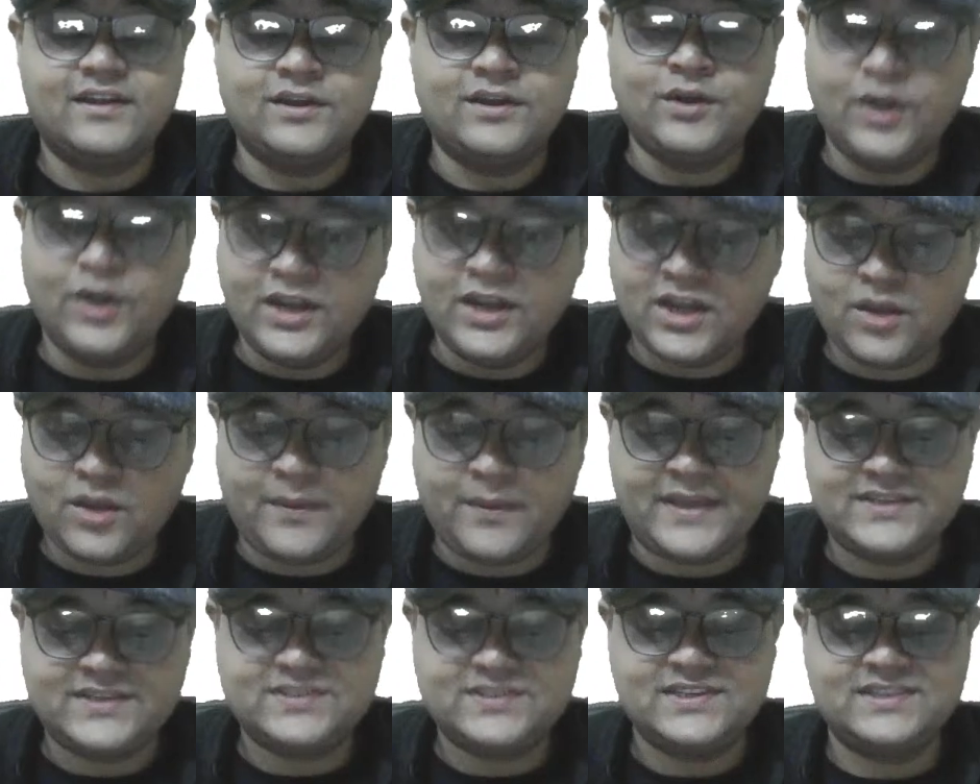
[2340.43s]
good
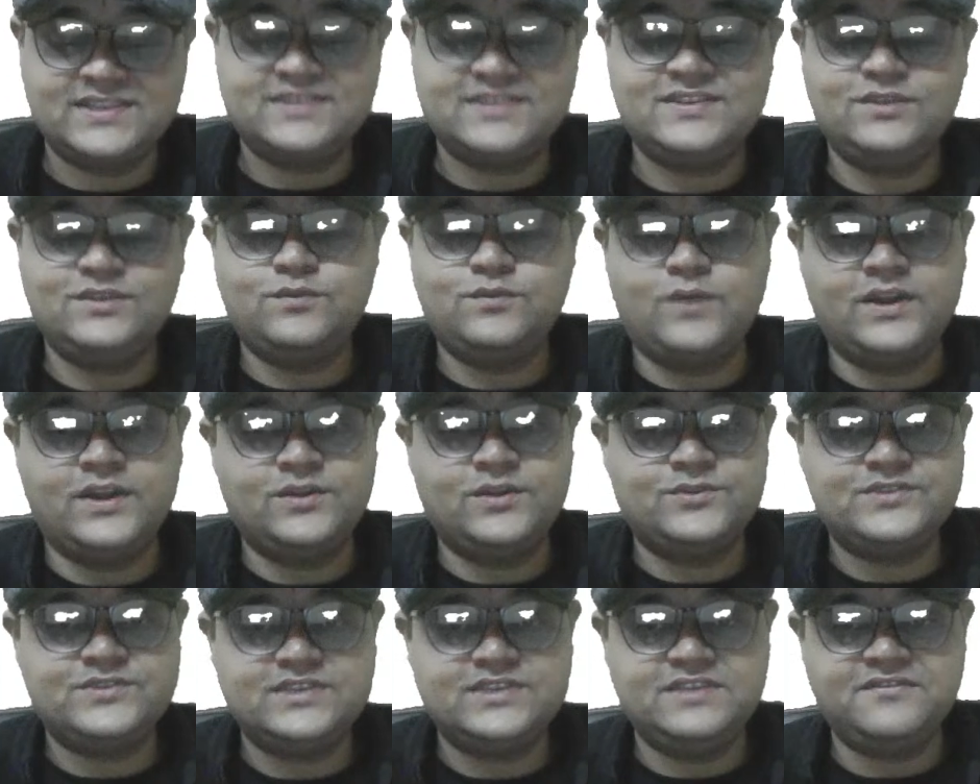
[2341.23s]
questions, you want
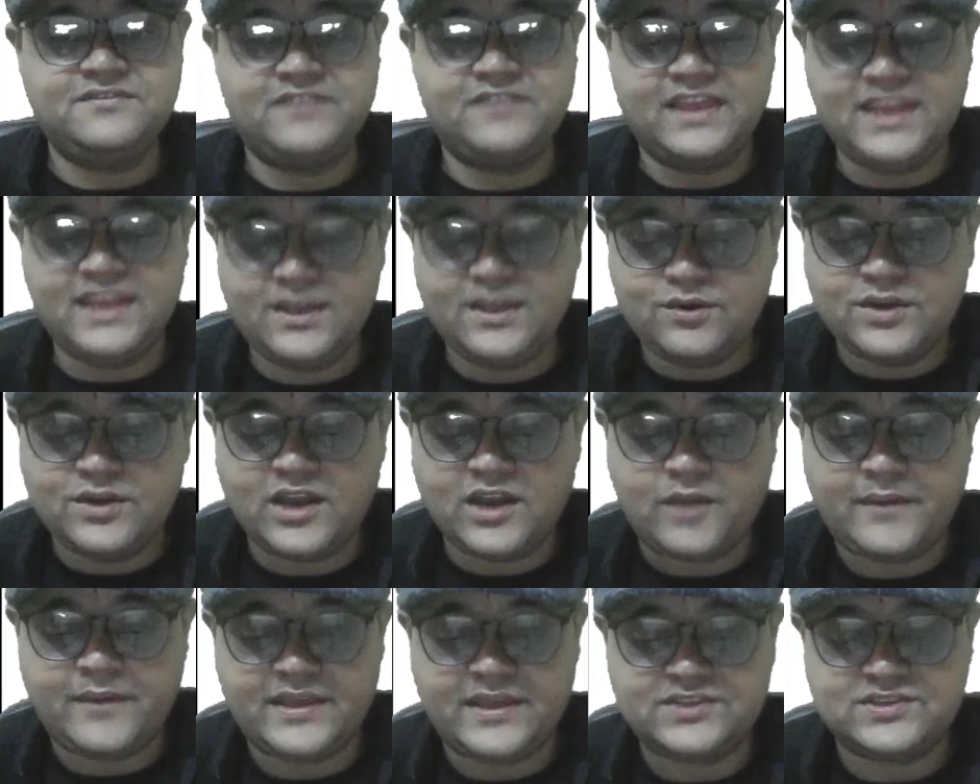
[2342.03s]
to see very
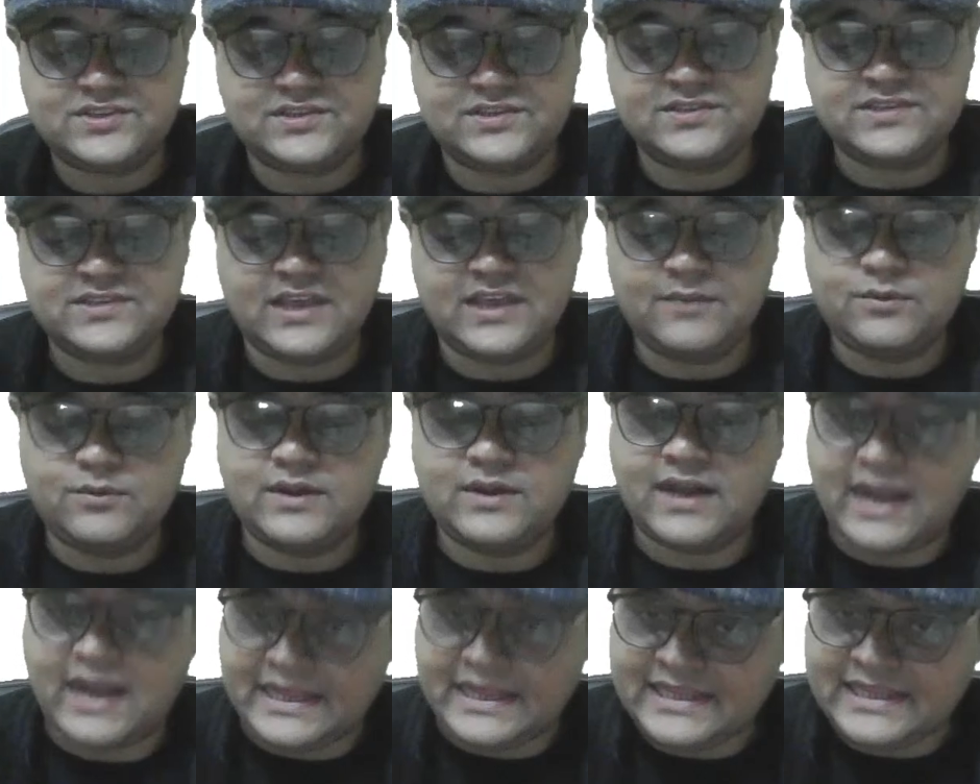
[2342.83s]
good questions, I
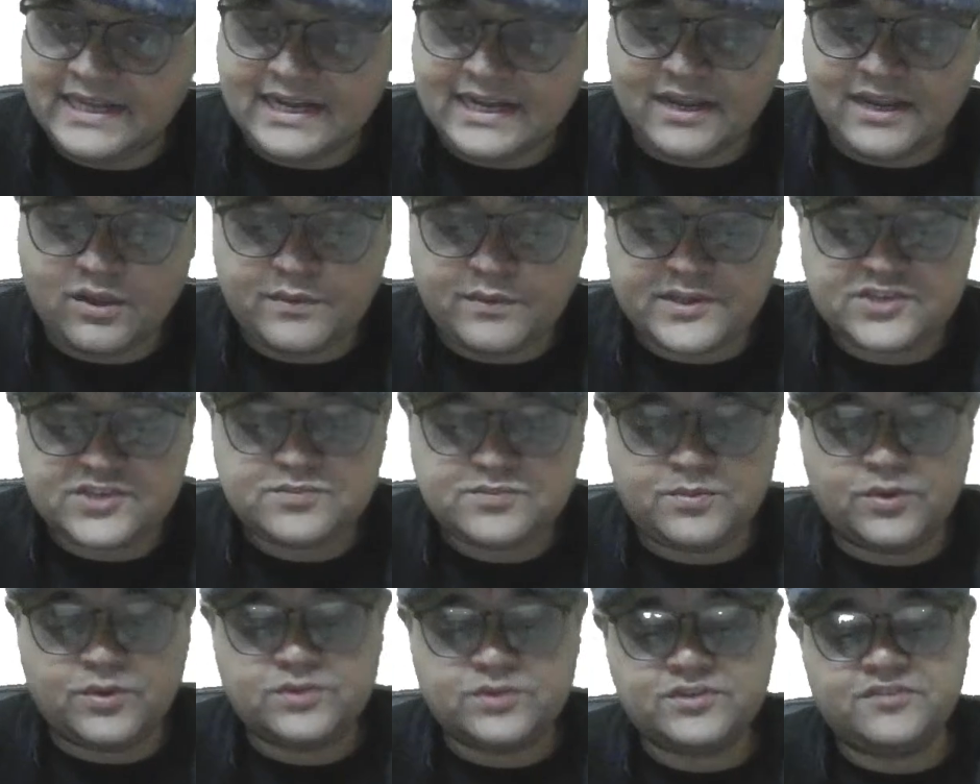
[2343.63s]
would rather
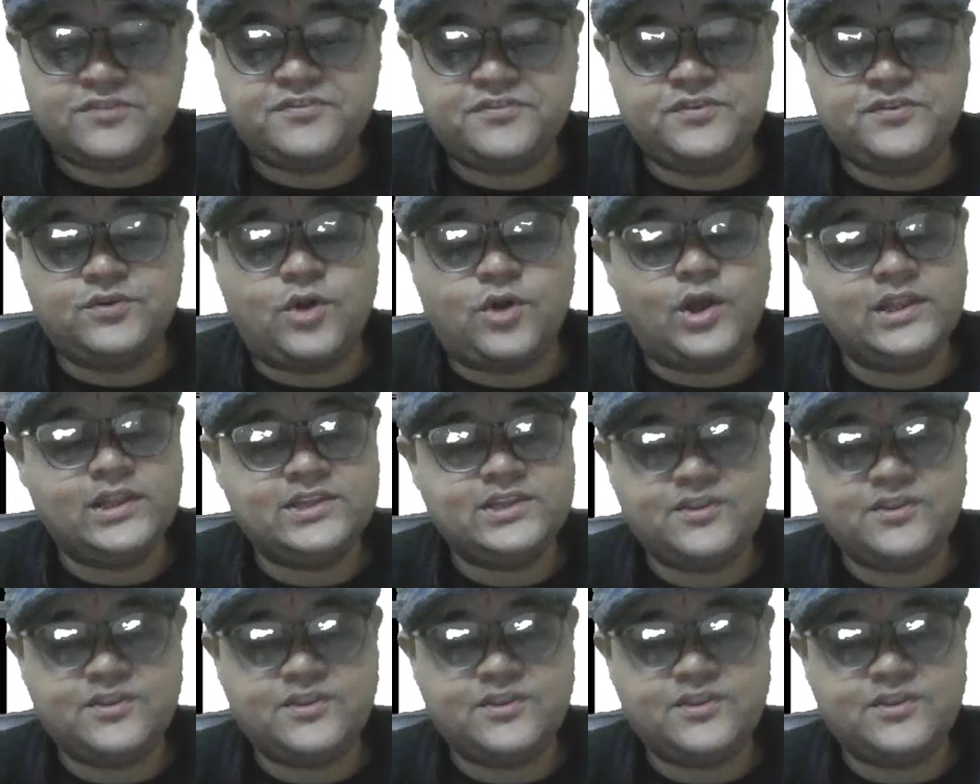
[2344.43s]
request both of you, all